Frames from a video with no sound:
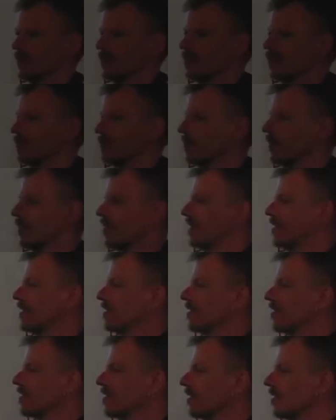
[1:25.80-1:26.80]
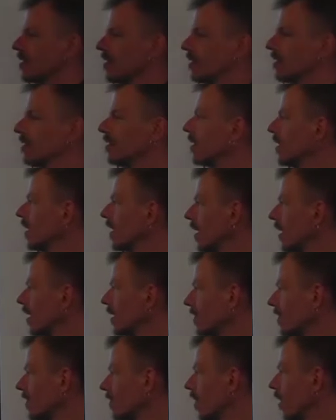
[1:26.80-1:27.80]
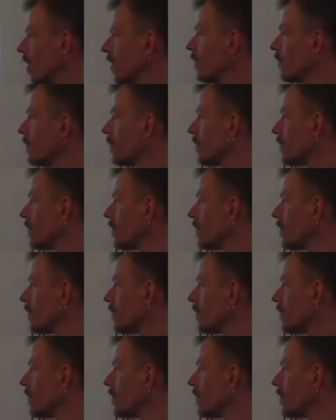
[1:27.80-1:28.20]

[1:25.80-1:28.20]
releases ago, so on.